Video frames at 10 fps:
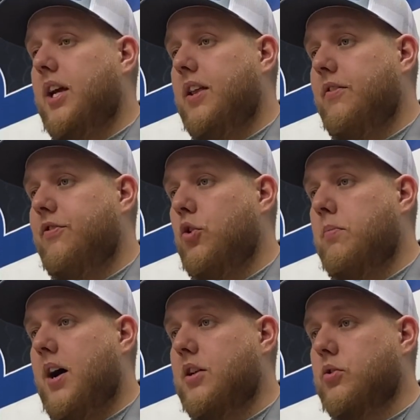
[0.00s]
it in the fuel
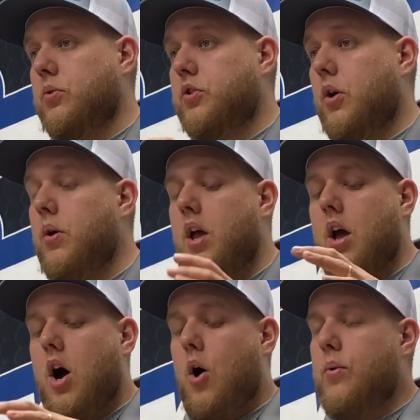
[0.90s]
module. So
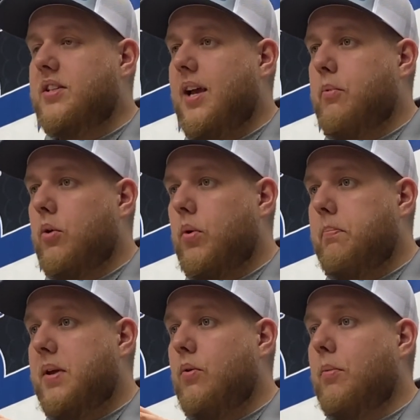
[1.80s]
always able to
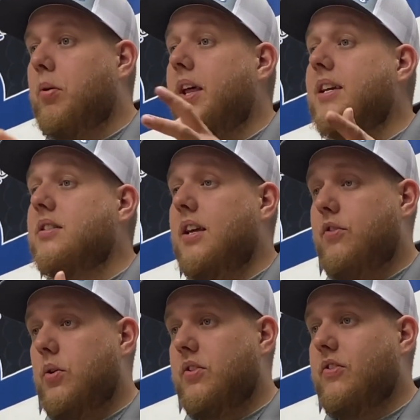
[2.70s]
re be replaced
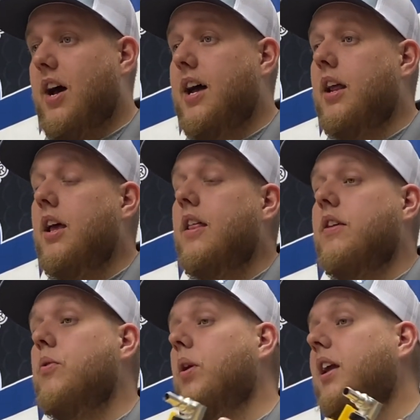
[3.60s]
if you decide
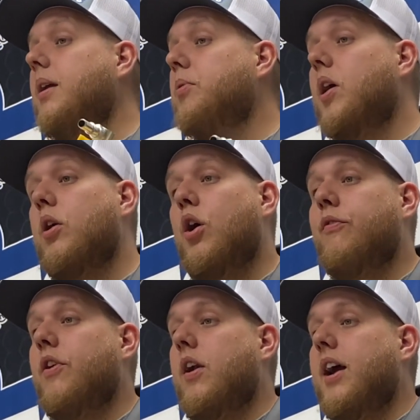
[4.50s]
you want to keep your
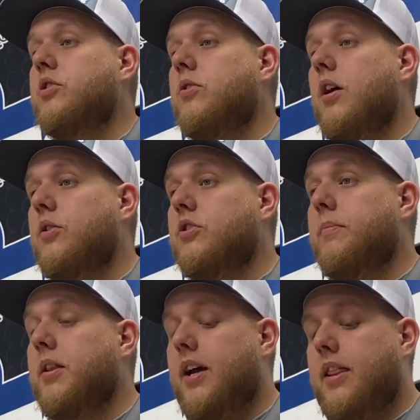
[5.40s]
AirDog for your next truck or
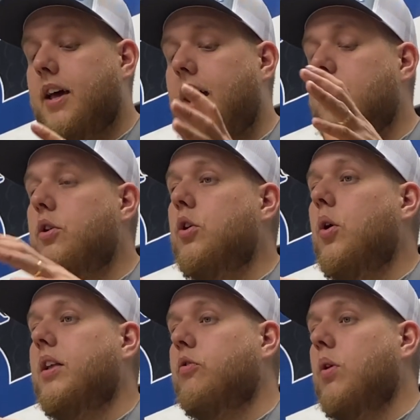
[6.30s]
something like that. You can go
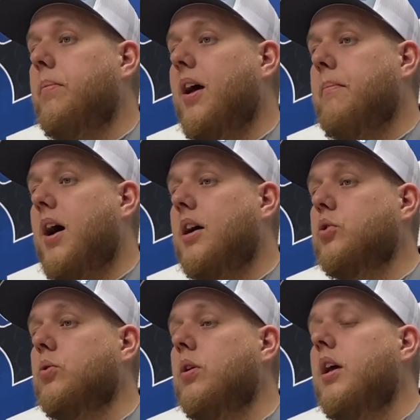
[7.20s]
ahead and swap that module